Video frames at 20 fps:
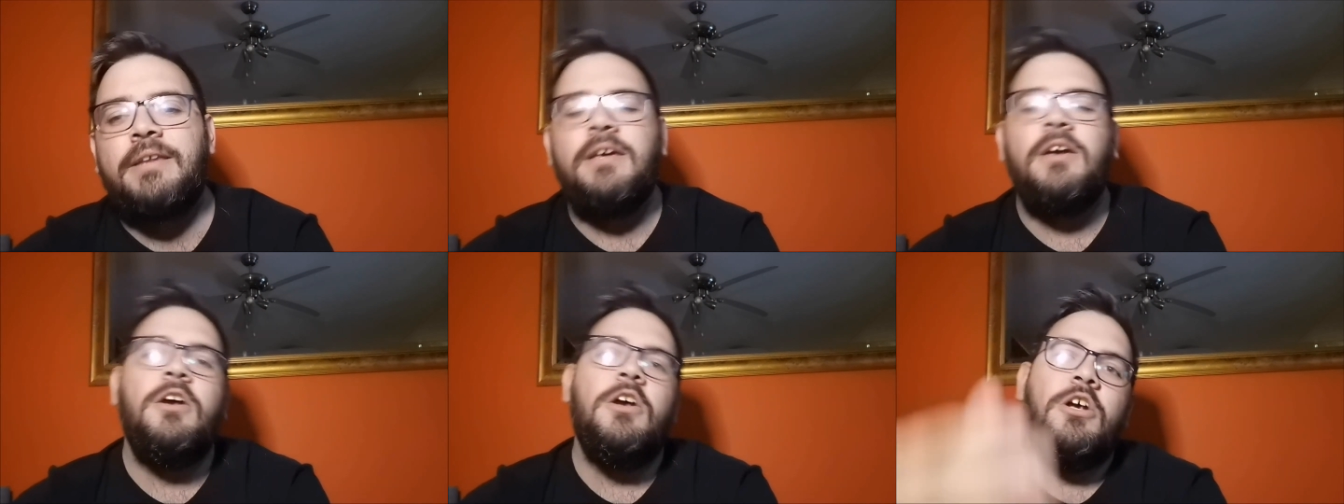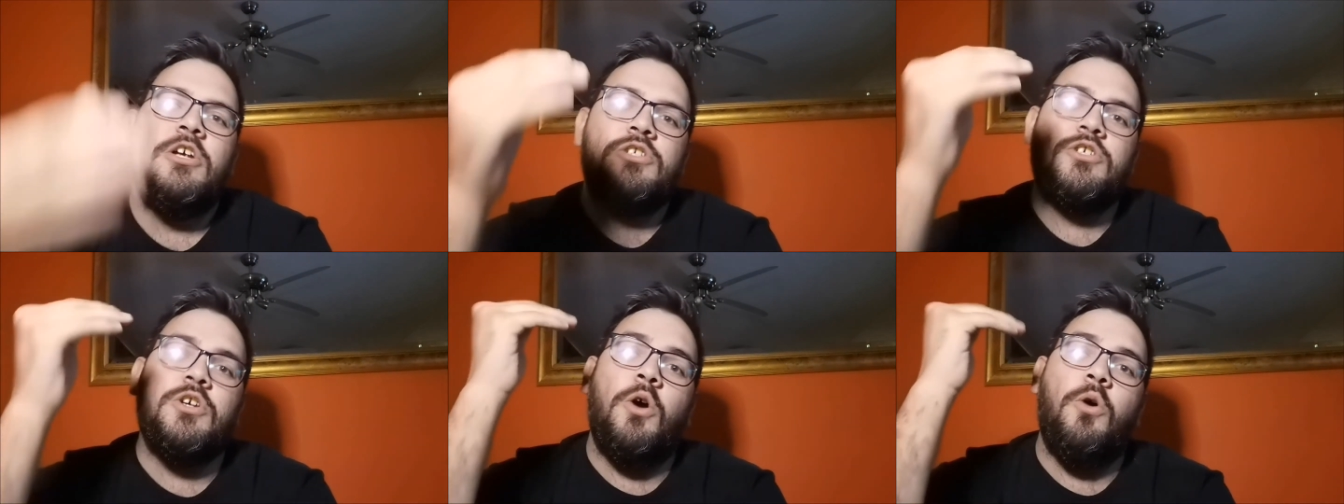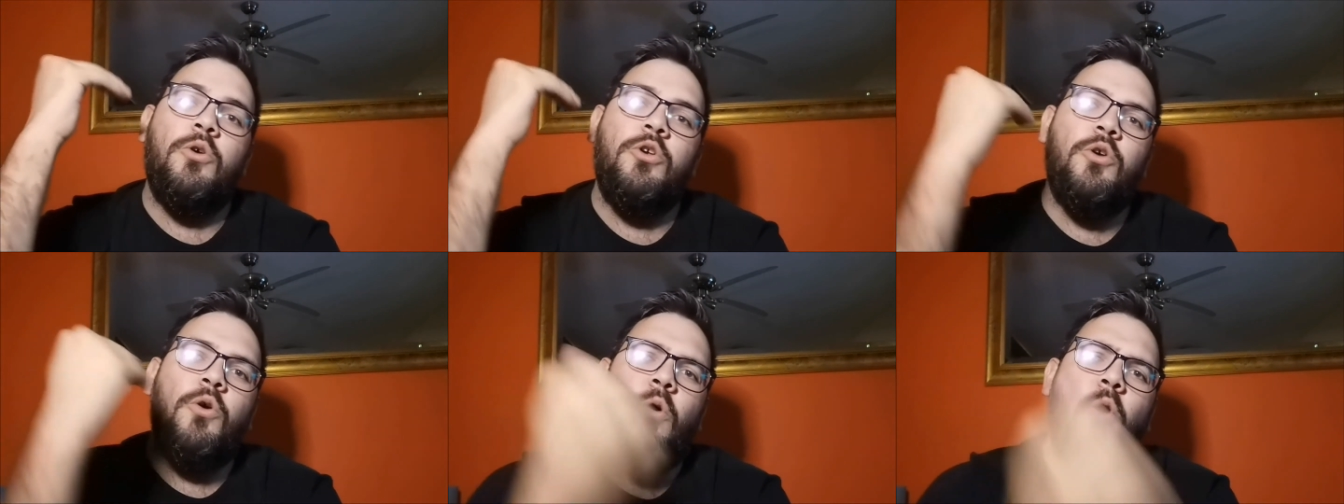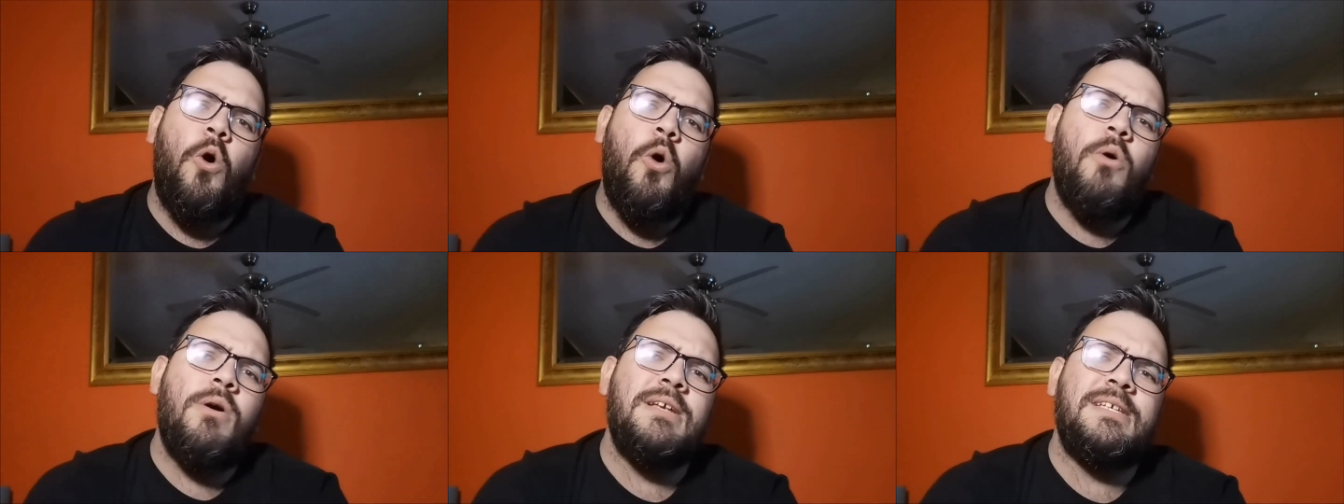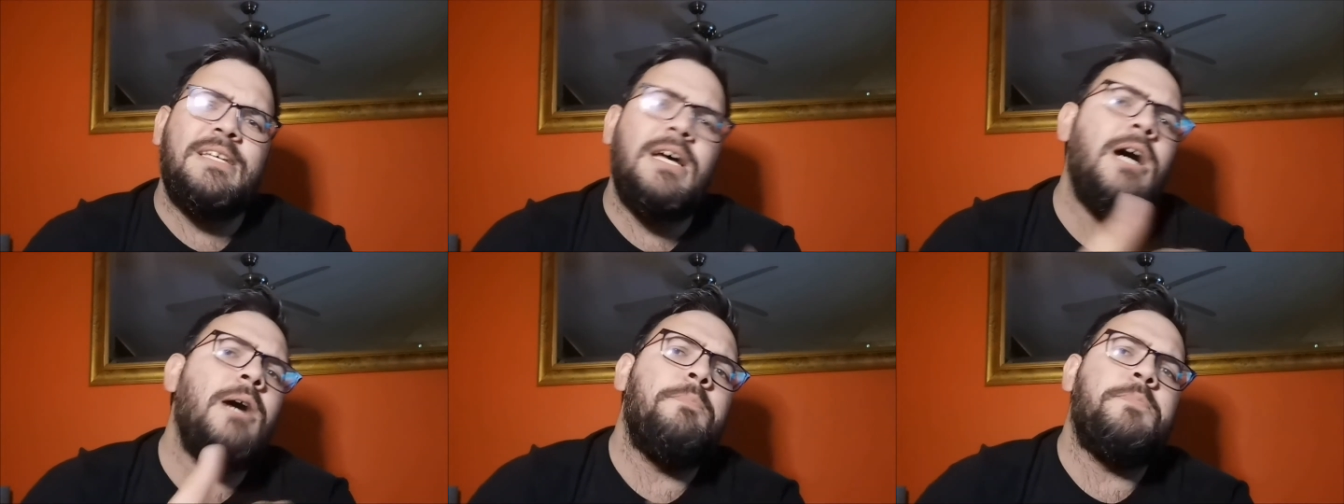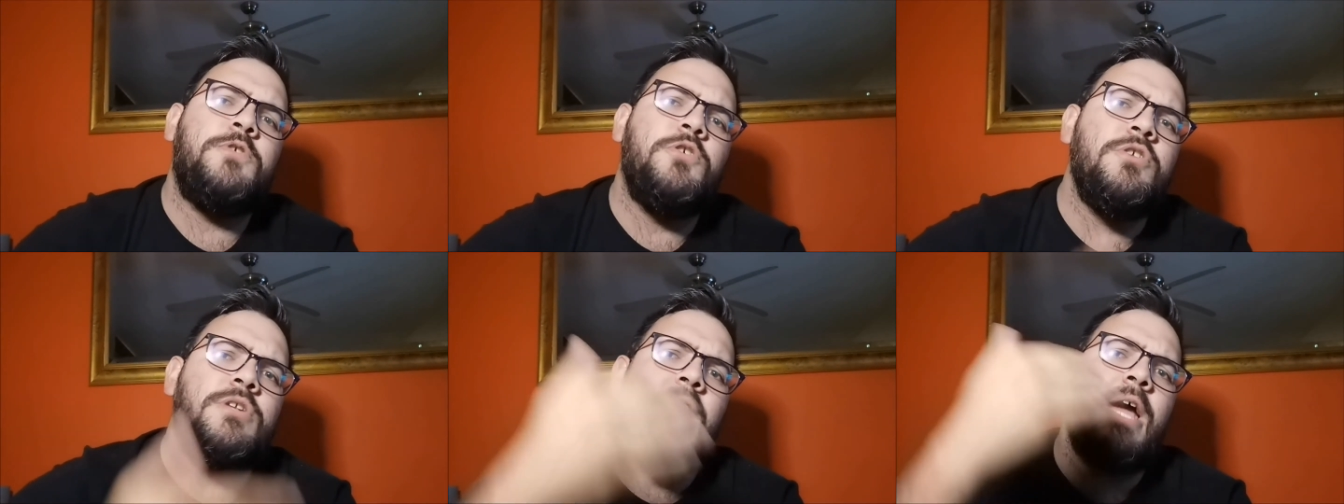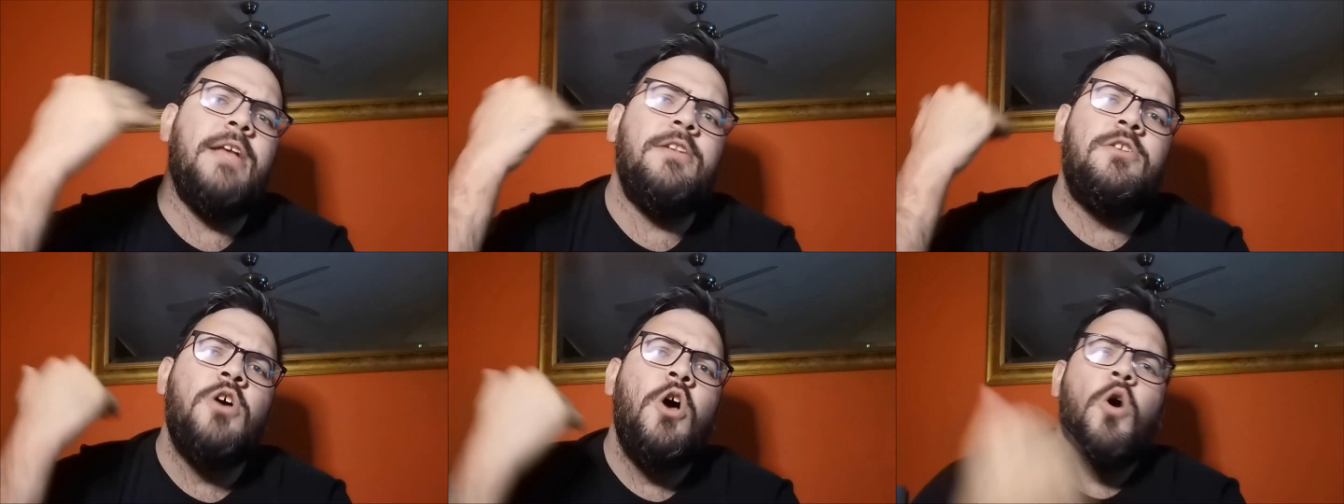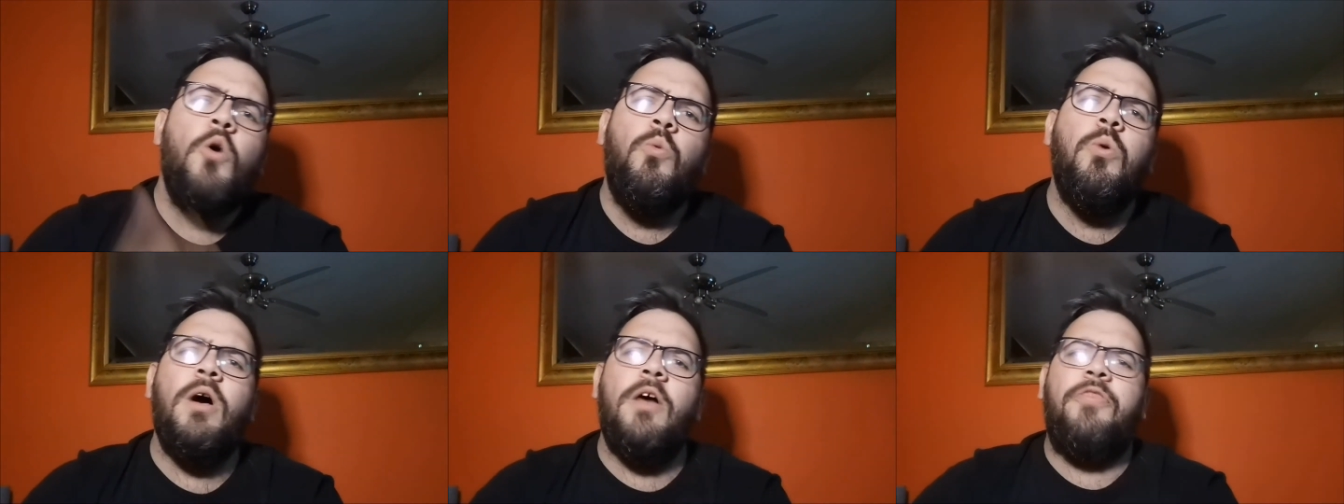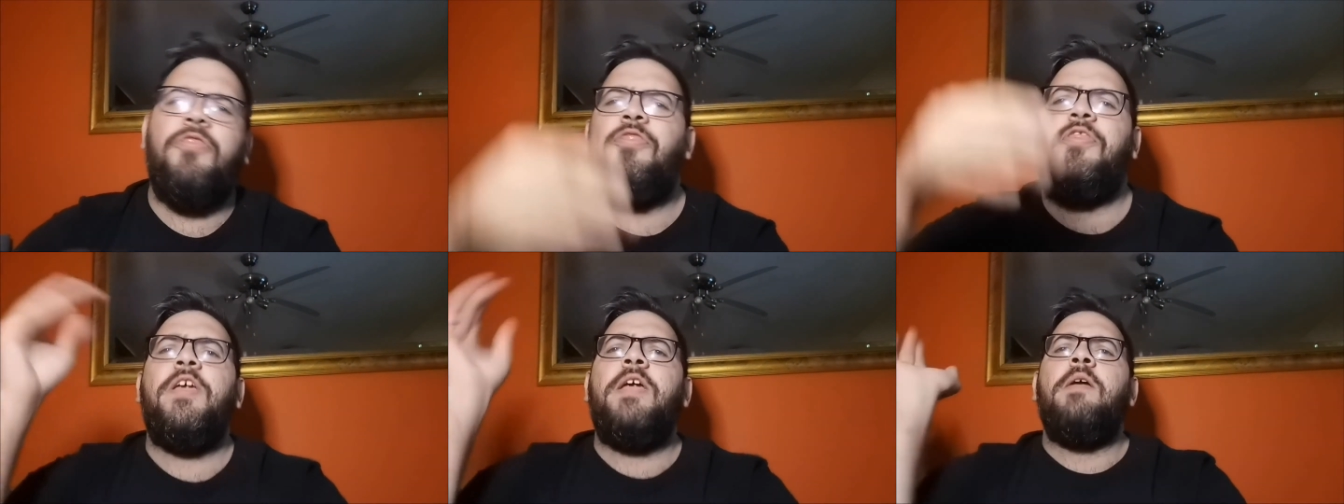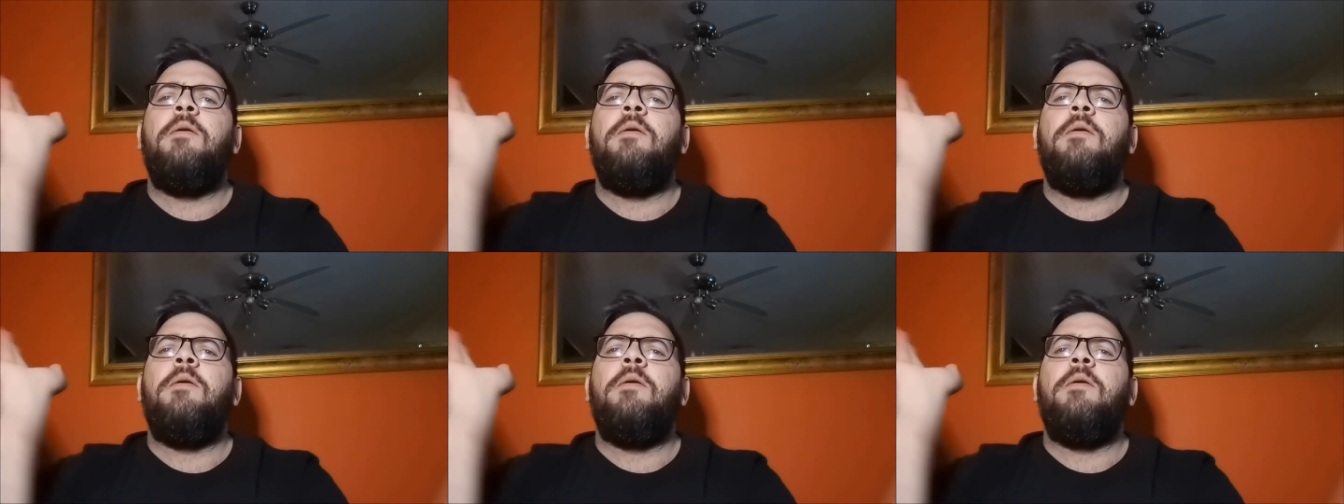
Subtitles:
so you're always up to date with the